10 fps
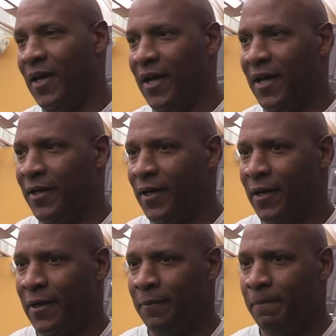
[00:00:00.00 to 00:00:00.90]
And
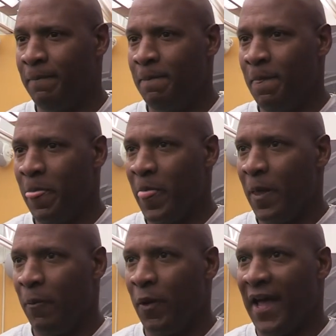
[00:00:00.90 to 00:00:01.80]
um,
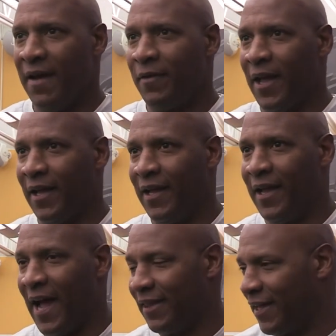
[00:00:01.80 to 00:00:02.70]
we haven't
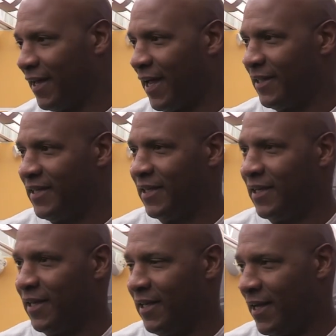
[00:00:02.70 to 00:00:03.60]
got that
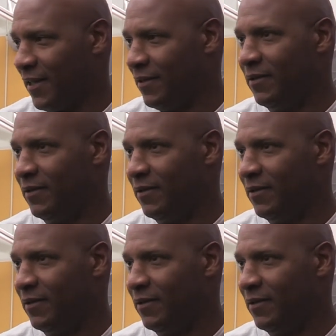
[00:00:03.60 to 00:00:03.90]
identity yet.